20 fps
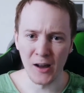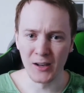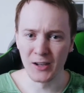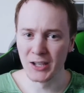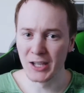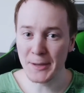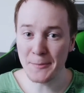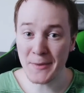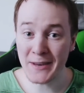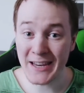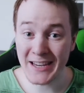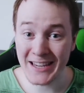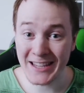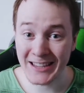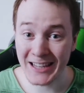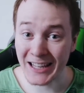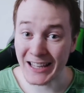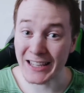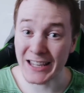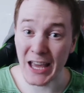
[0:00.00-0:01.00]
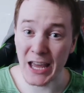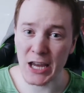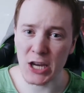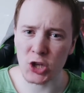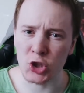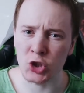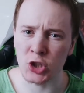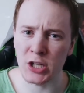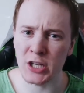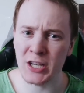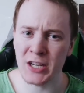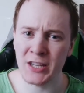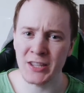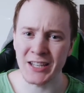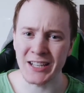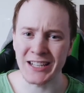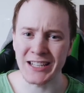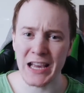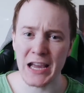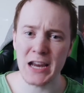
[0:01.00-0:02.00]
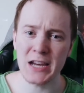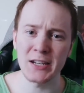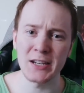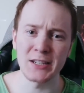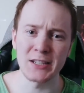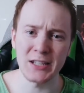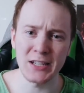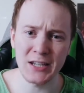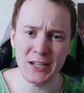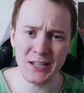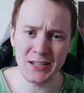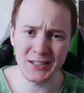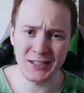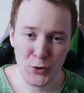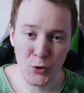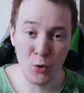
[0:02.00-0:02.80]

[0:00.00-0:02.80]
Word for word: eliminating the gay gene, the gay disease,